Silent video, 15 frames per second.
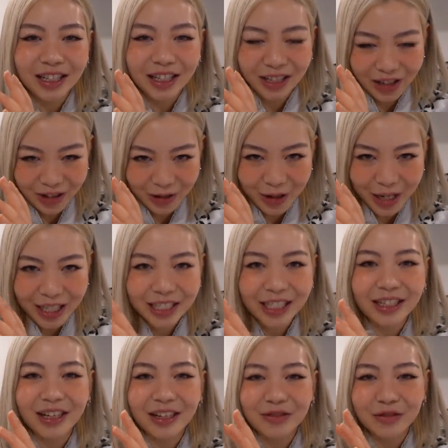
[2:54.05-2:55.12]
the US,
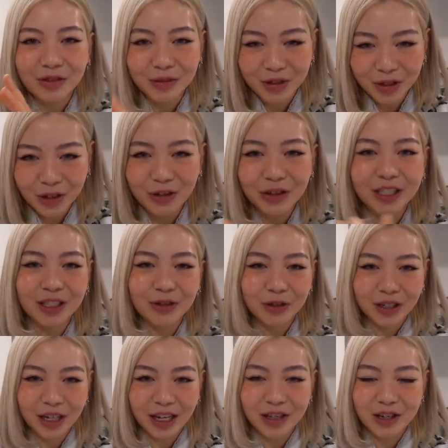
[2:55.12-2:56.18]
and then from the US it
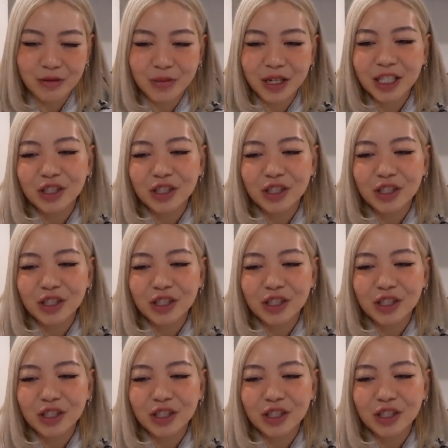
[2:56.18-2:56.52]
would get to me,